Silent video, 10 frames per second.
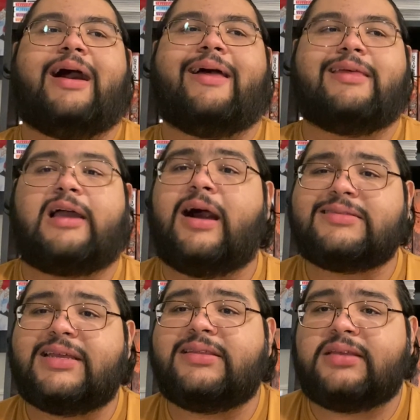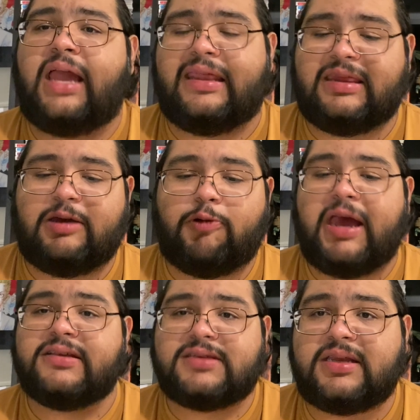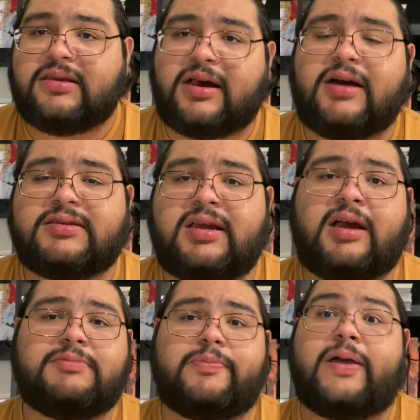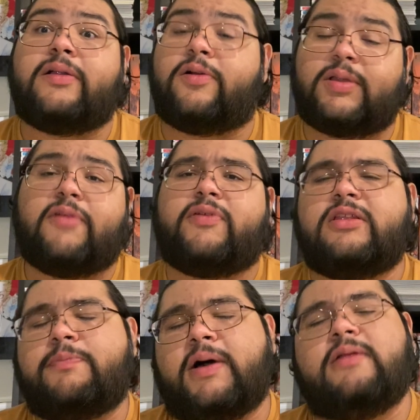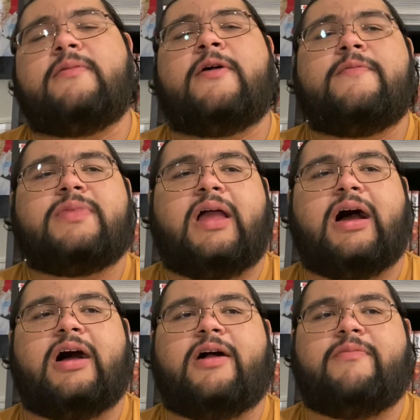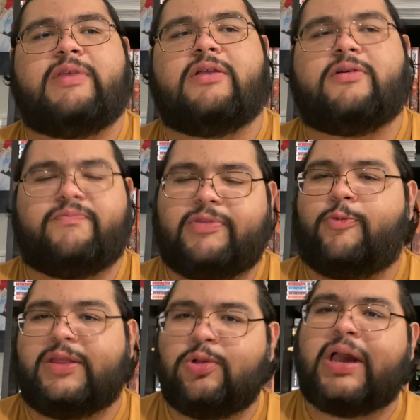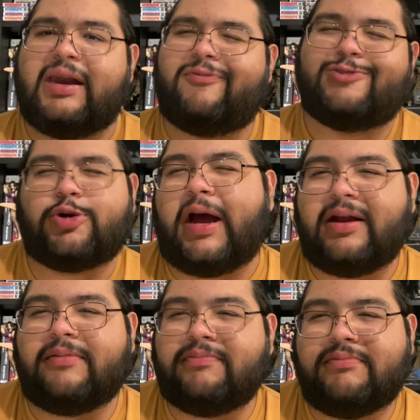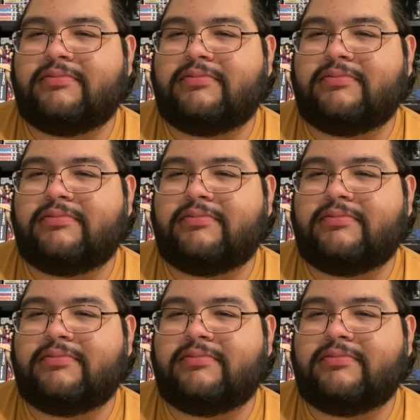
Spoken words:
the content and the ways that the content comes about are different. But, you know, we do kind of try to